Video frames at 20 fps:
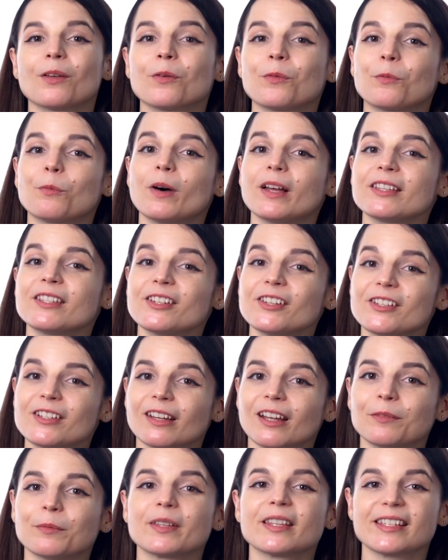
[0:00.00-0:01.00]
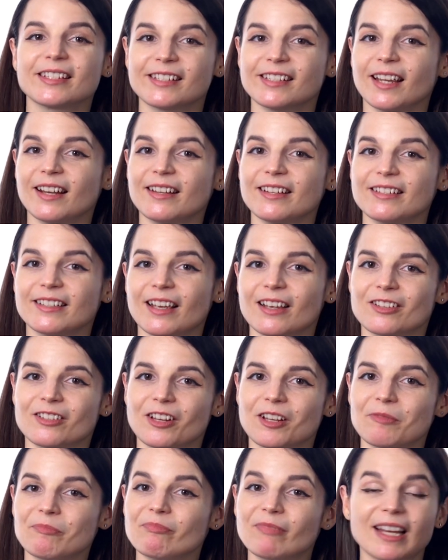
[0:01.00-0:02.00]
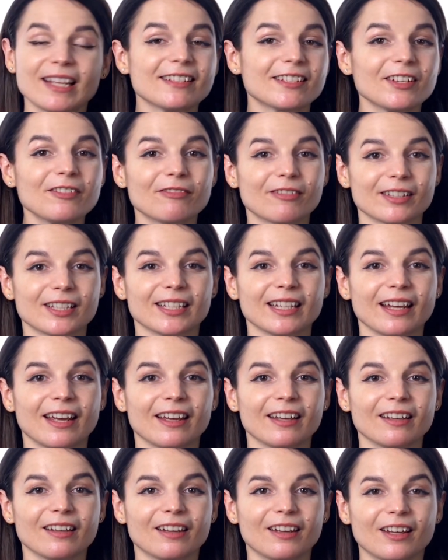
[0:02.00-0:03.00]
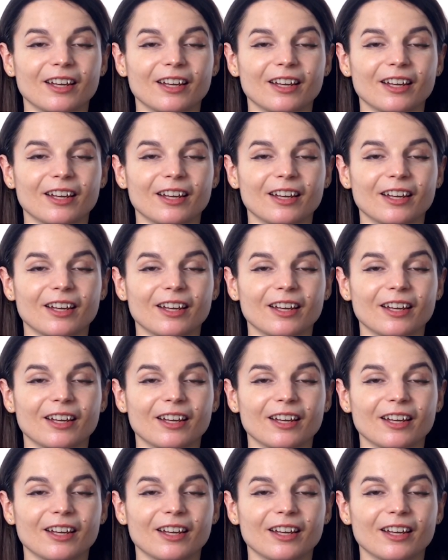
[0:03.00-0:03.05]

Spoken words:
Once you're done with a study session, that's it for the day.